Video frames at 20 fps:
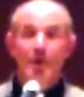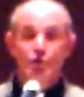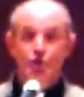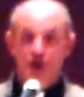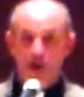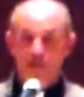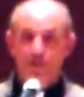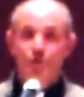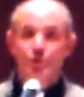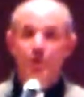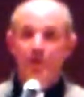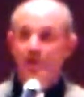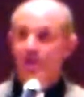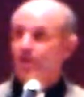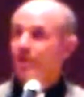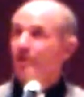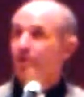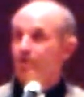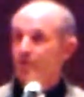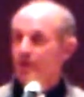John the
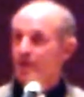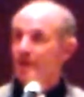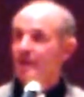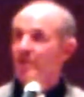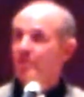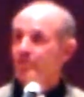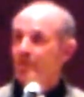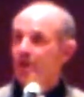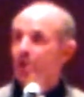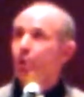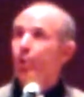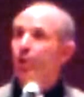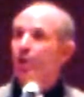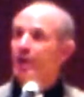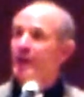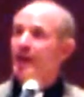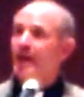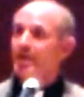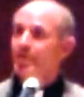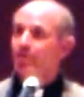23rd, really, have made a
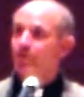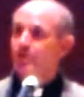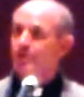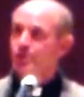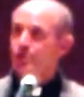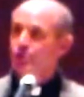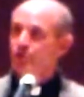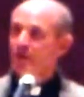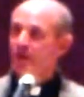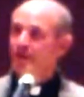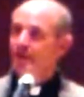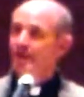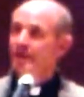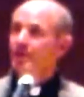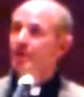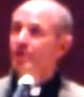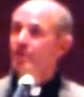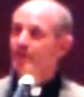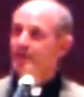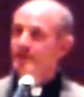real effort to try to
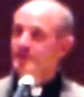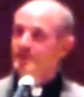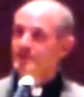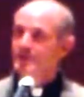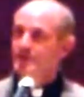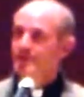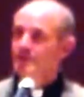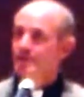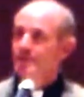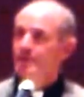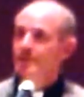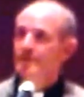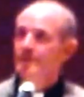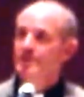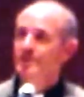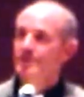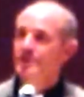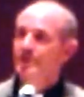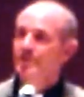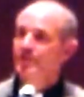heal these
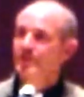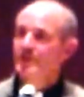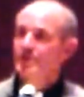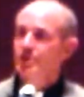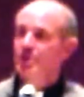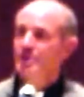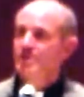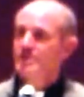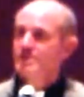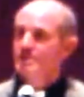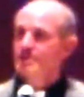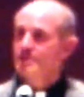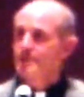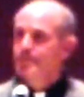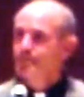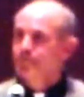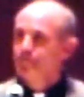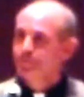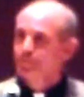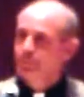
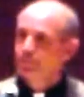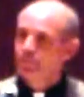divisions.